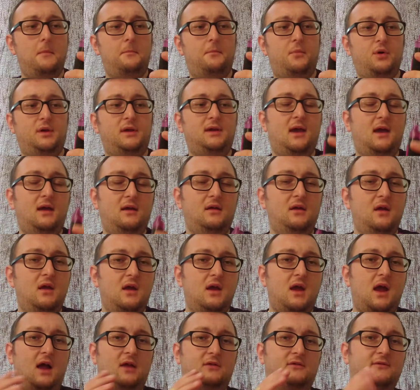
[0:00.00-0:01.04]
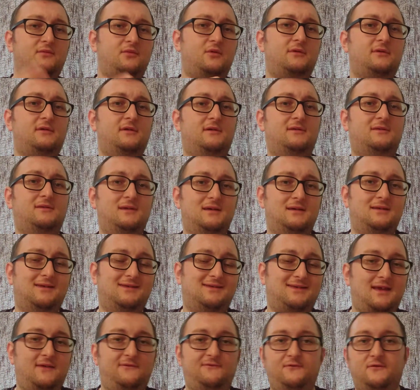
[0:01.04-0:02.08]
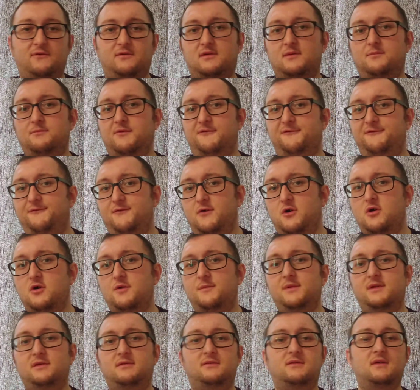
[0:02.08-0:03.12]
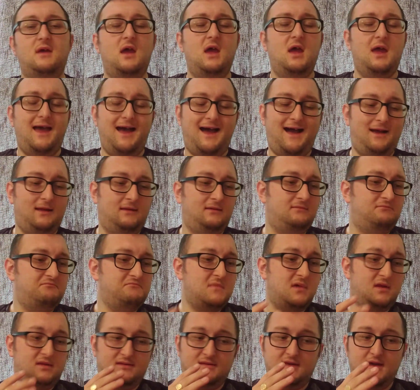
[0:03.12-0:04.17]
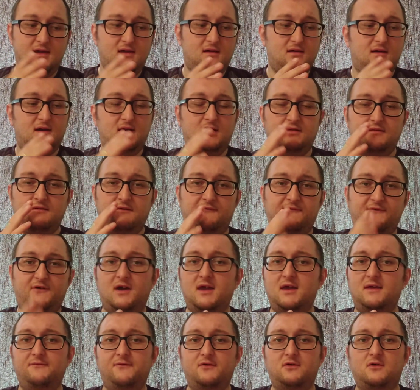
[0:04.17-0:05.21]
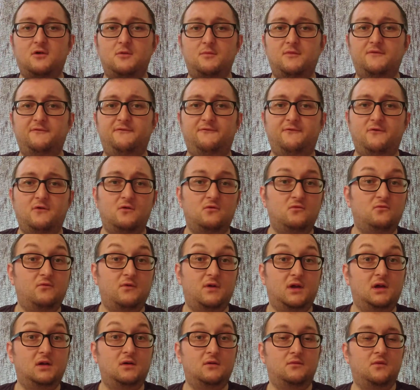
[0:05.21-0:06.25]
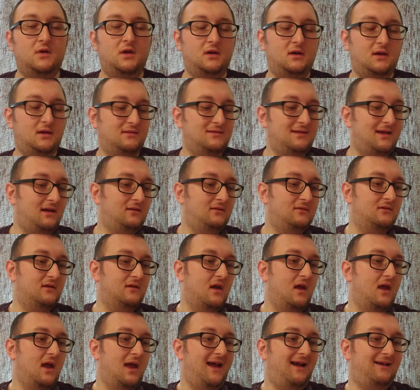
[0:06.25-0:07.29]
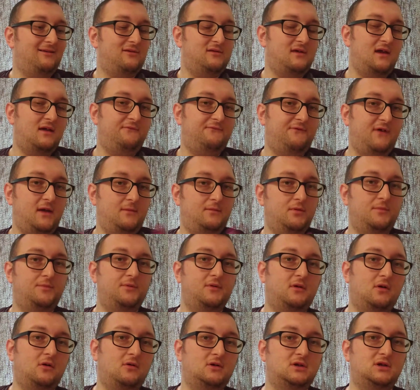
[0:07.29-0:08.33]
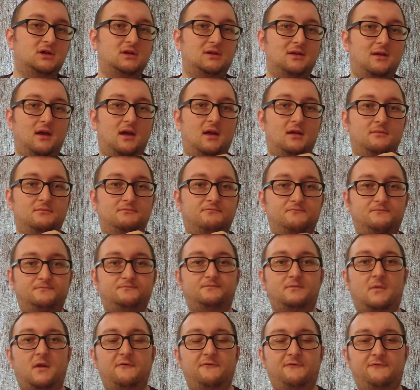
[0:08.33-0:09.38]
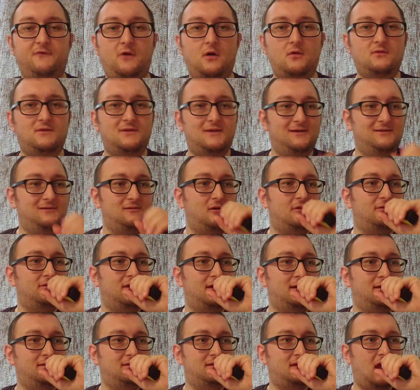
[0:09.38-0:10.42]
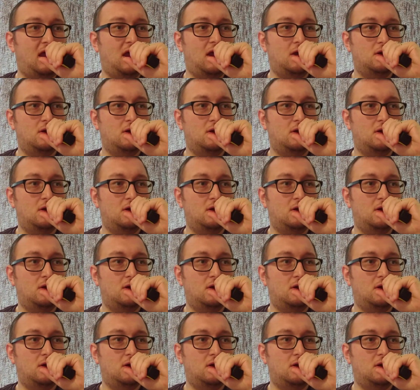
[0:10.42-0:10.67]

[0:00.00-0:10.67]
But yeah, I just wanted to see the difference in performance, and certainly the flavours coming through really, really nice. Say vapor production and throat hit on this.